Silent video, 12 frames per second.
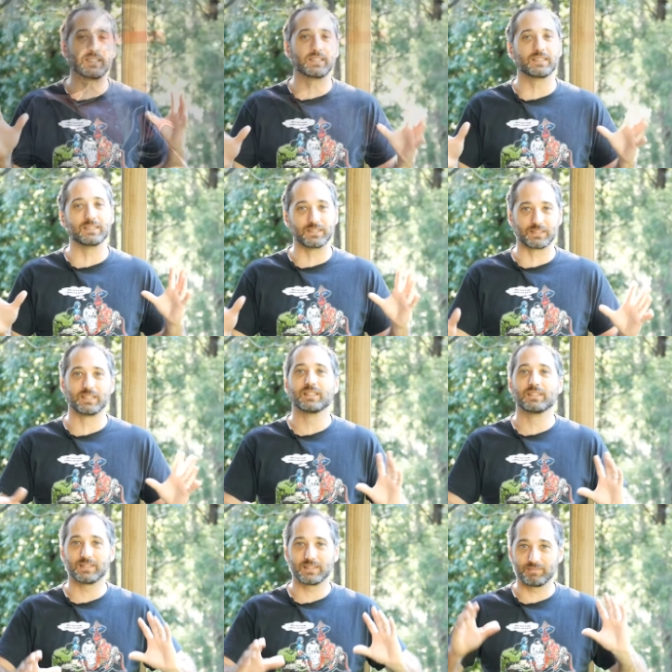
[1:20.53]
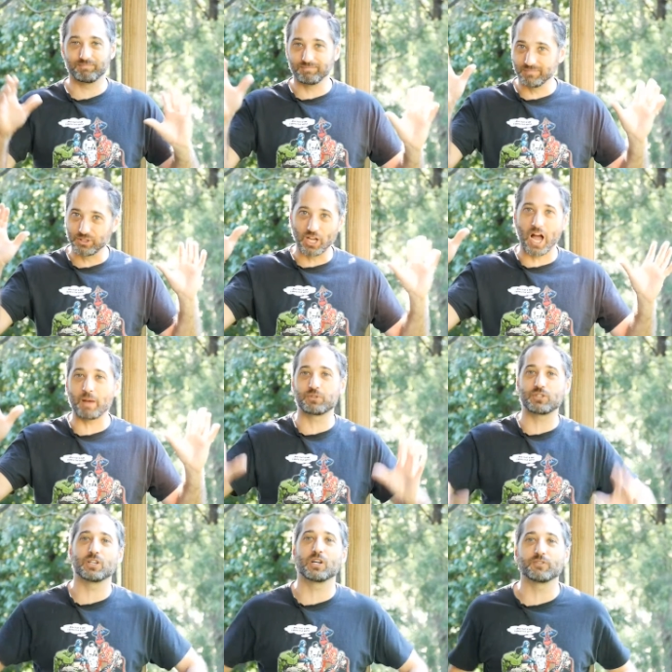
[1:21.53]
is top
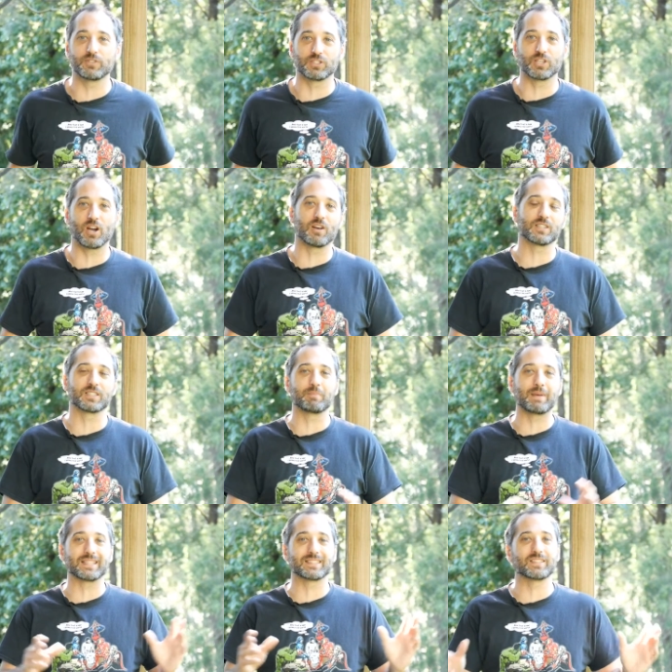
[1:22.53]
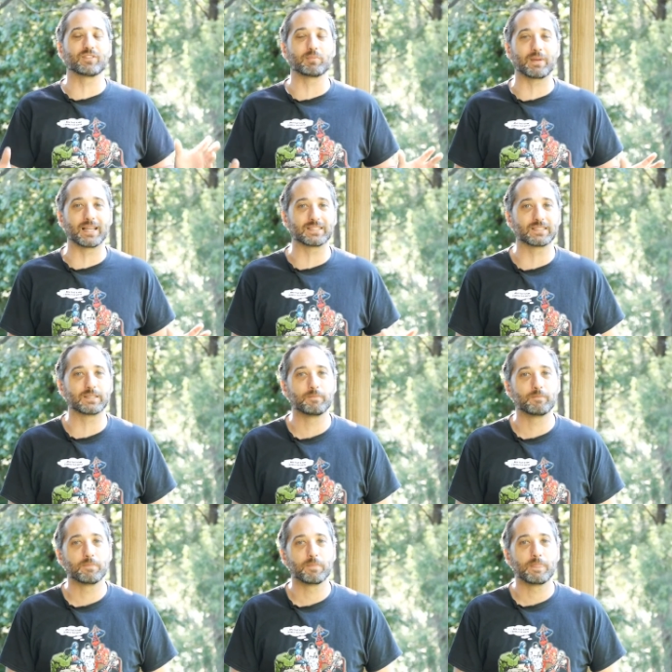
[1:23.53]
shelf guitarist, the best of the best.
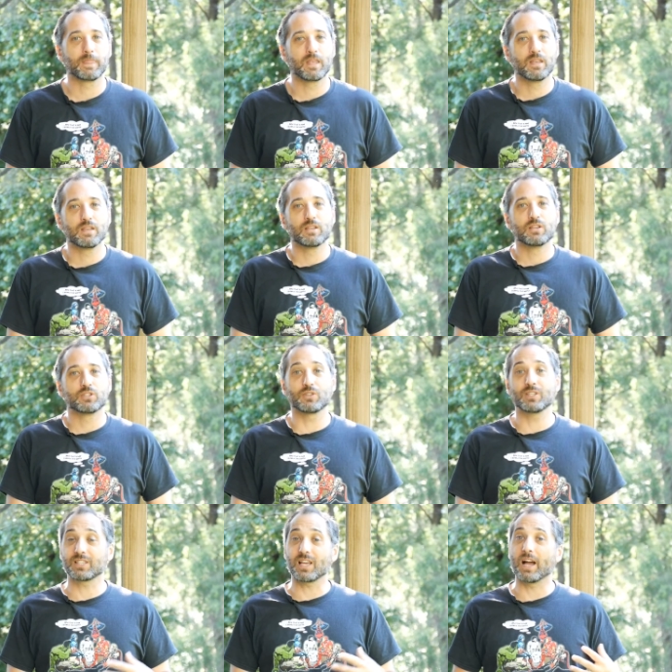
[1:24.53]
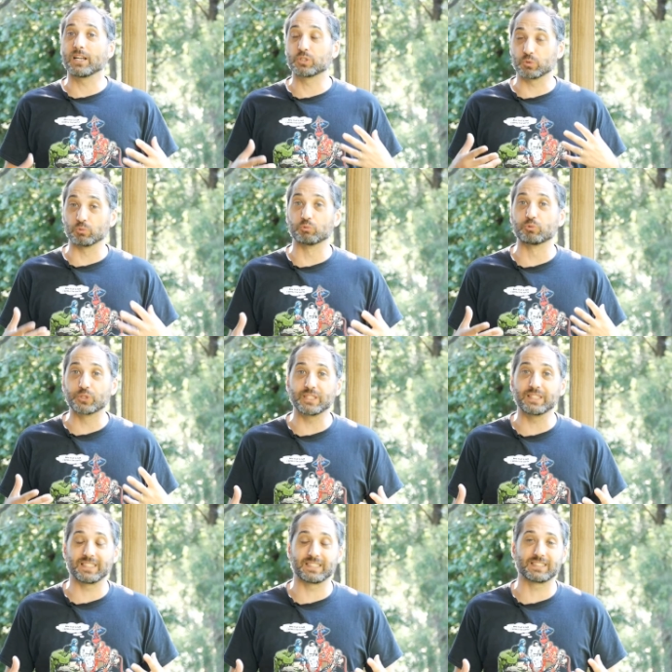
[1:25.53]
So this guy is
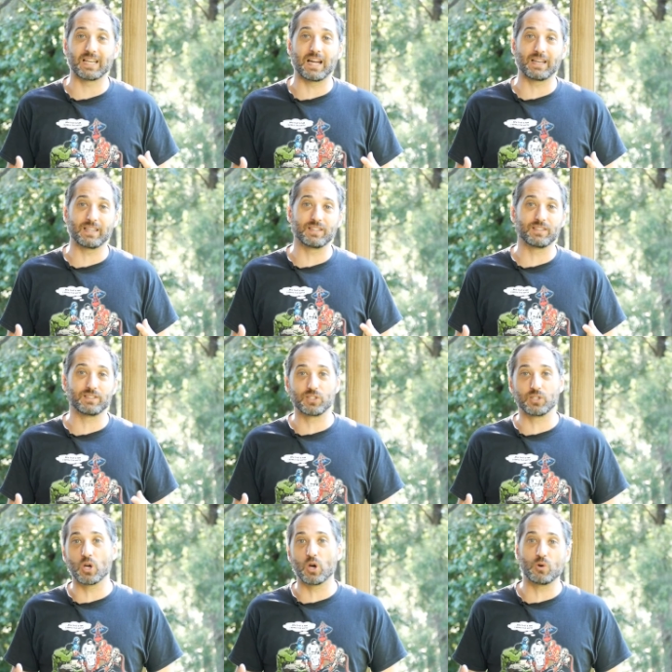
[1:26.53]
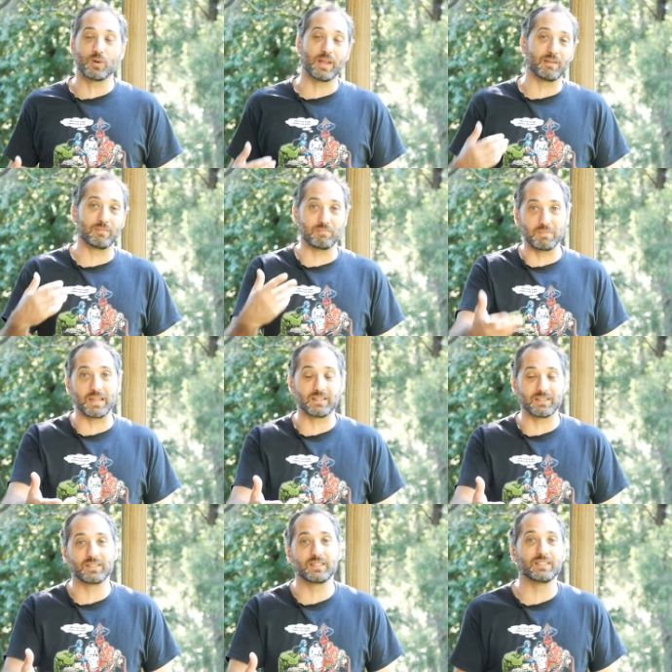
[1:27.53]
really excited to go and meet
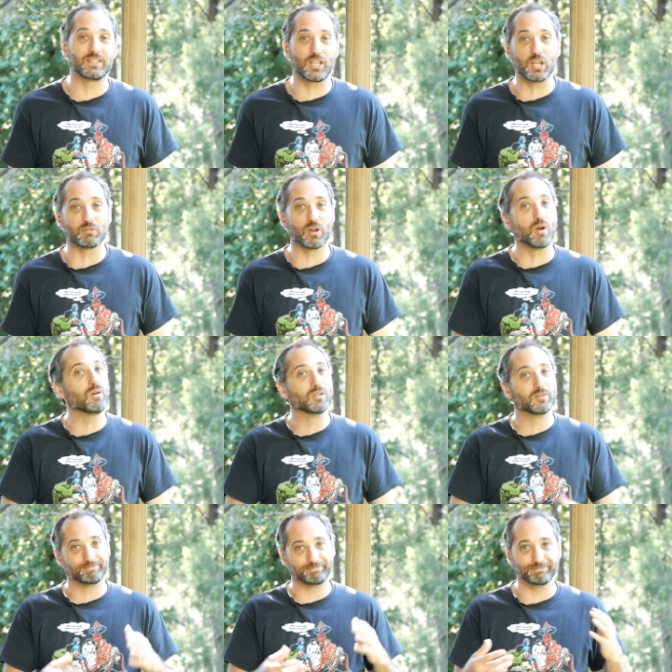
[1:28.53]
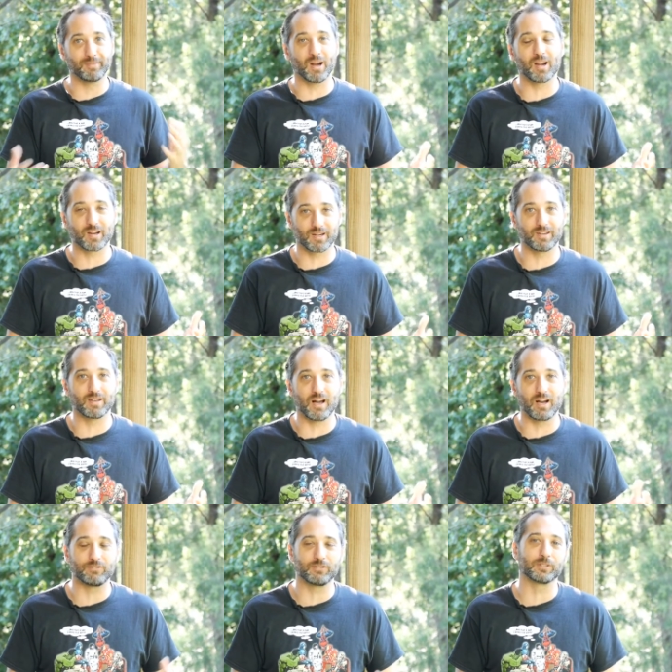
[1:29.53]
his hero, Mark
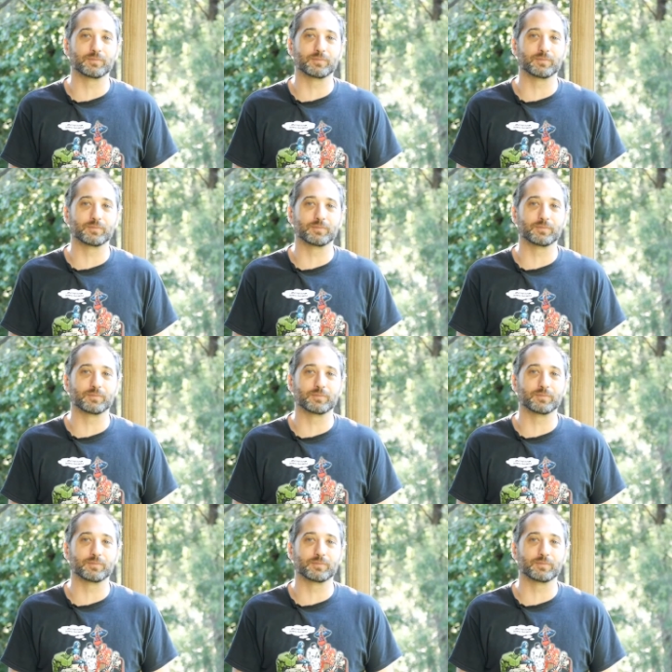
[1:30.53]
Knopfler.